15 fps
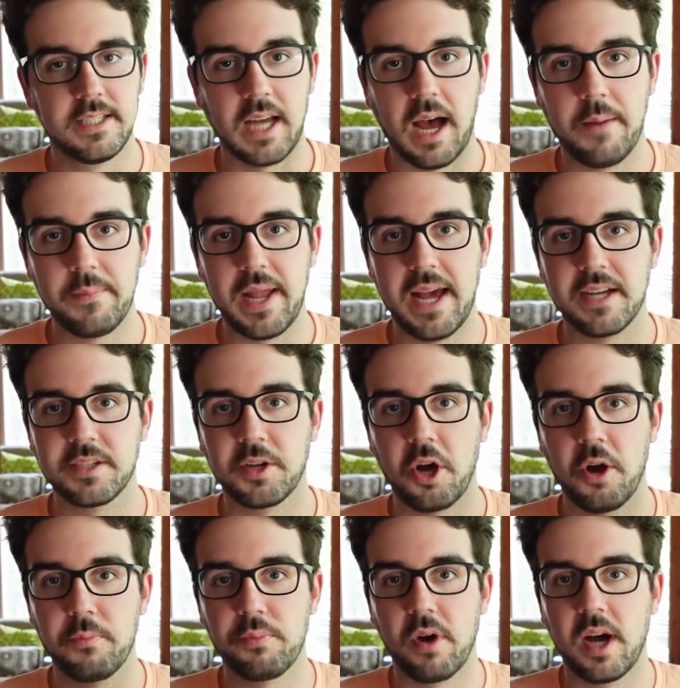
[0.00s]
Top
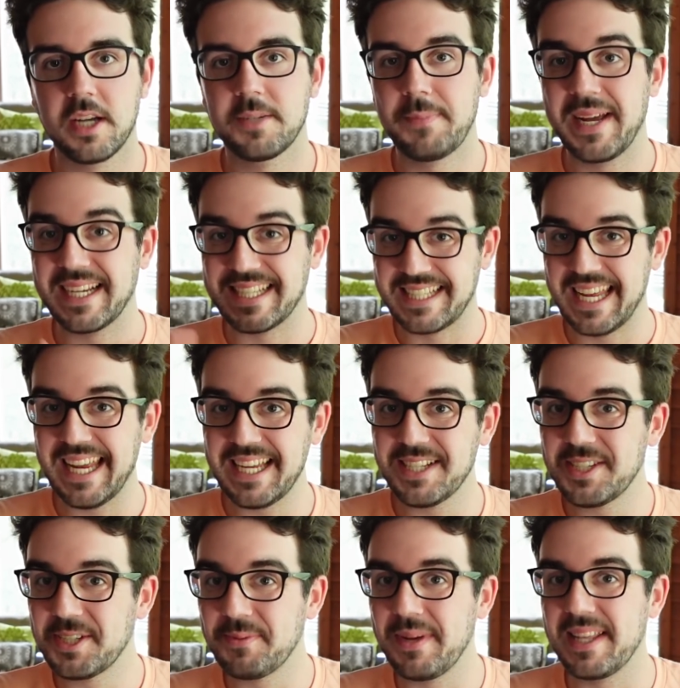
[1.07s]
NASCAR prospect Zane
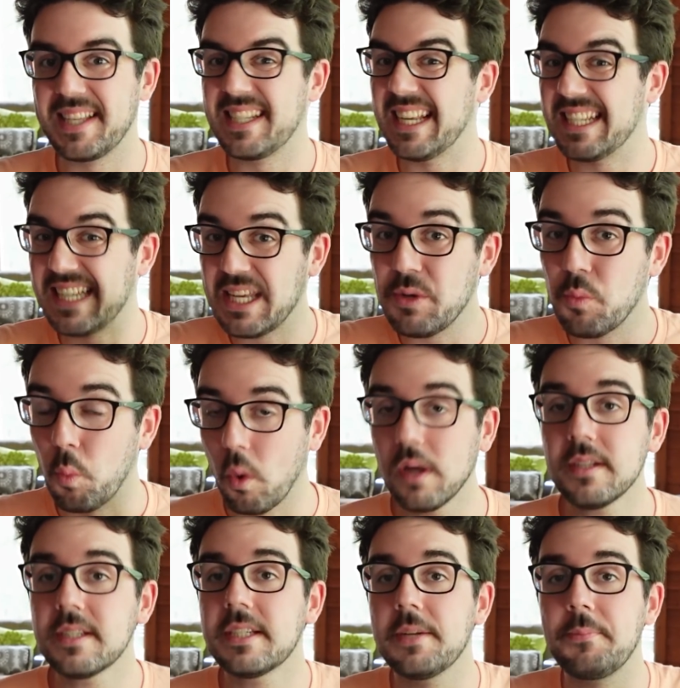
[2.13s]
Smith says he
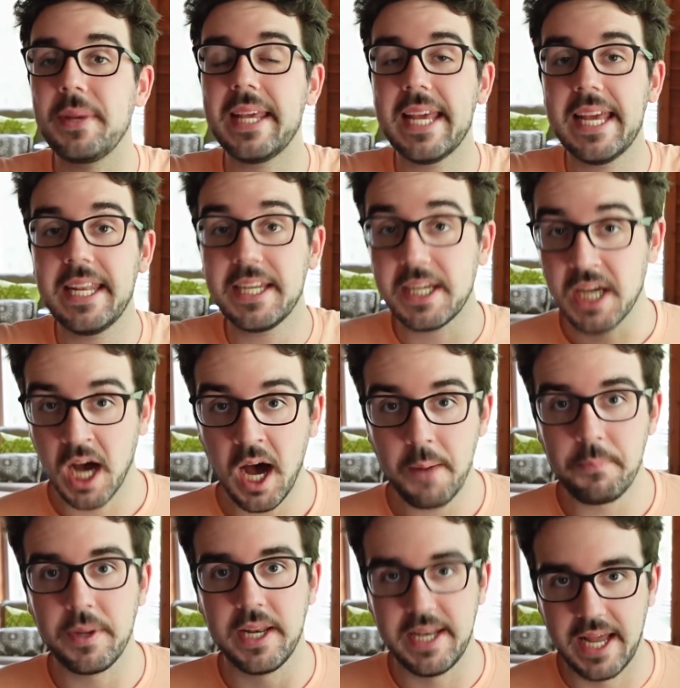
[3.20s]
wants to be in
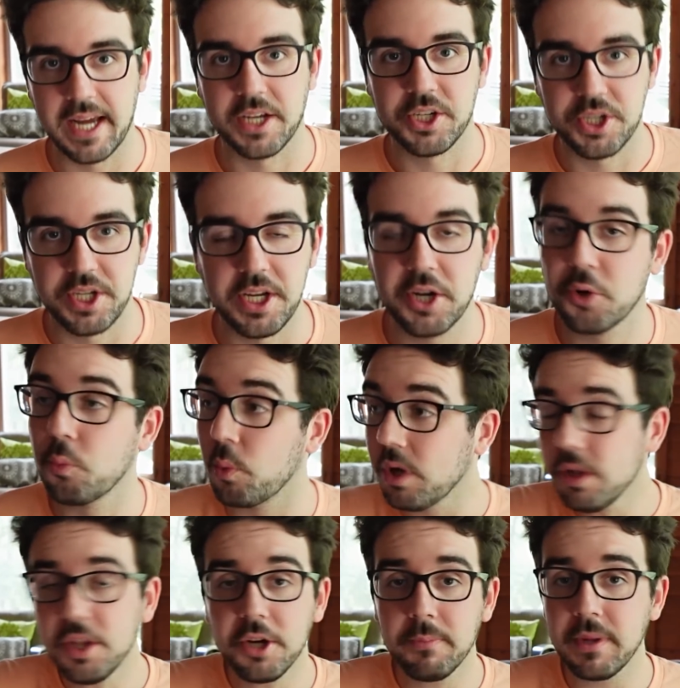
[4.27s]
Cup next year.
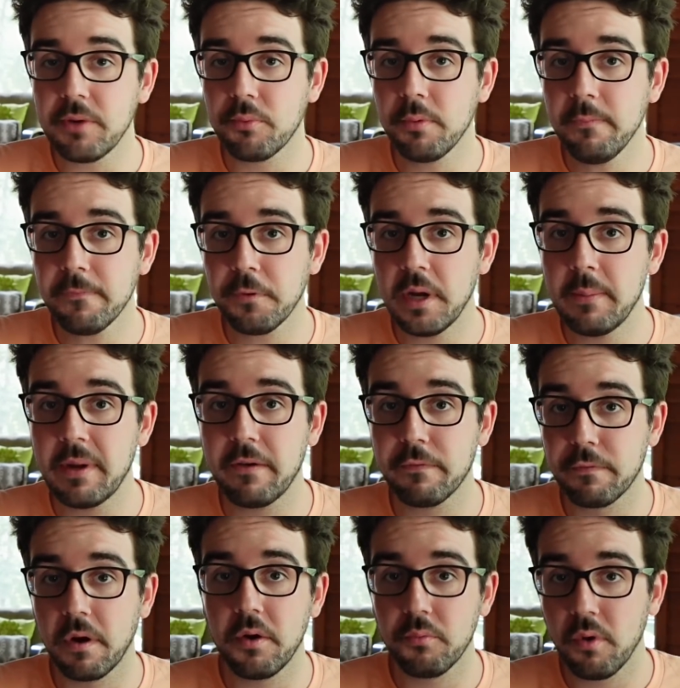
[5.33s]
Will there be room for him at
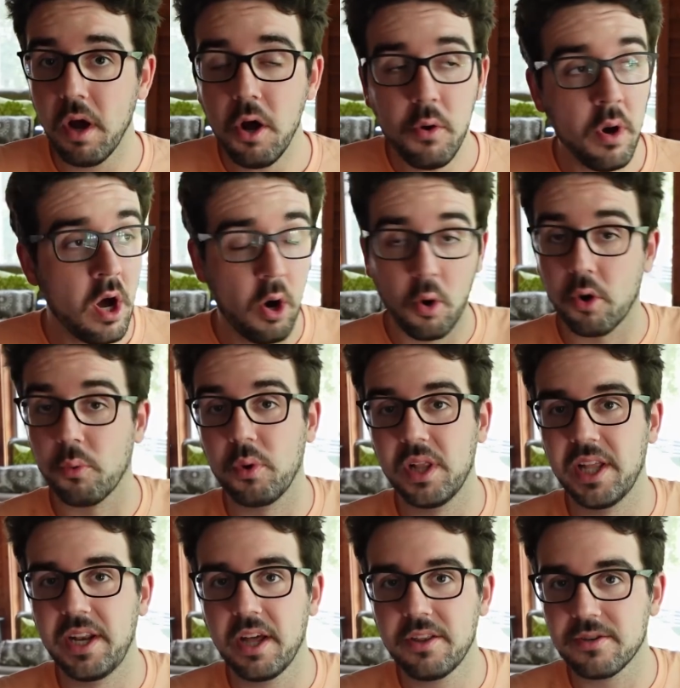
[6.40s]
front row, or will
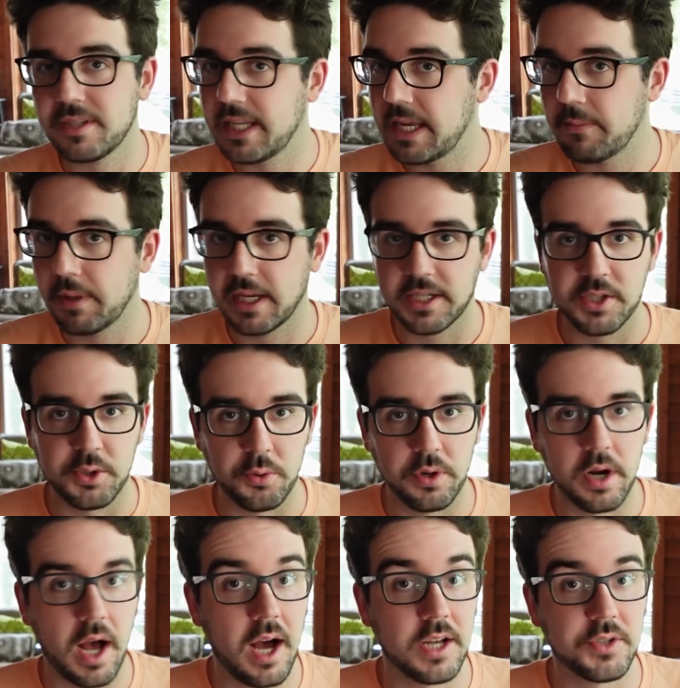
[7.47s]
another team like
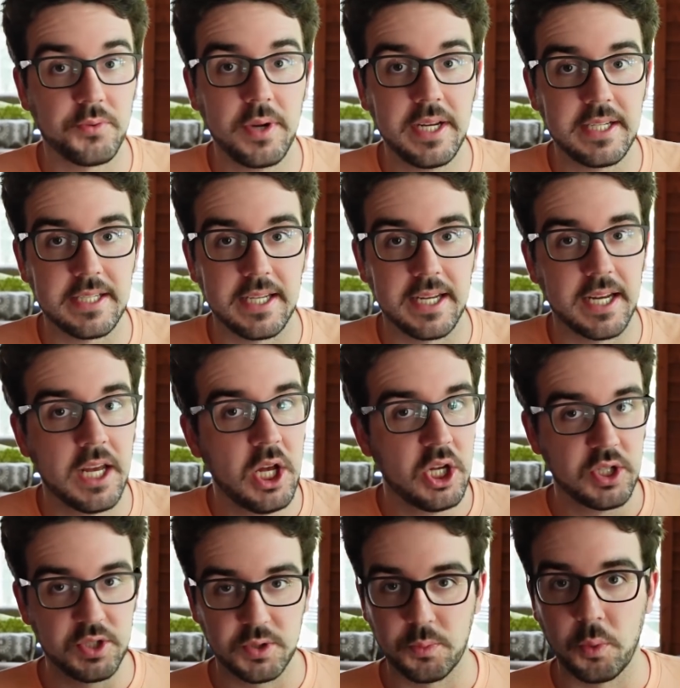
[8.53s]
Stewart Haas Racing
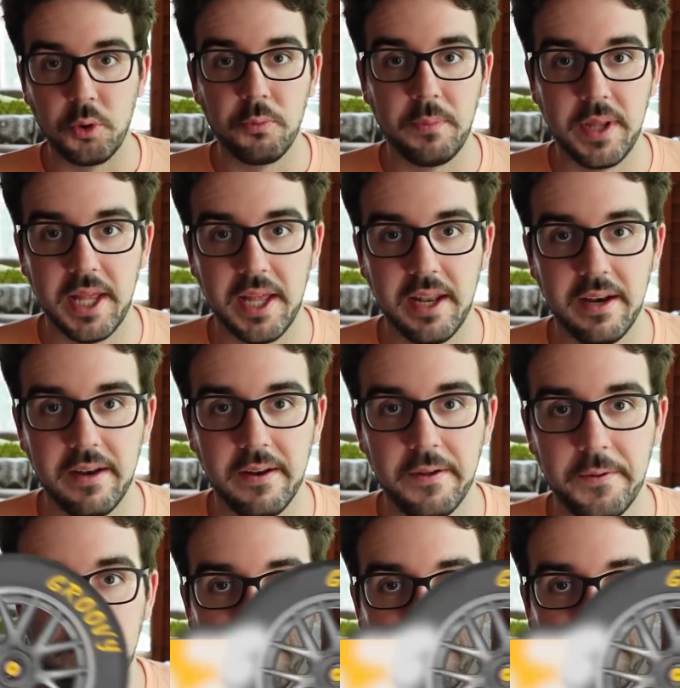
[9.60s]
swoop in?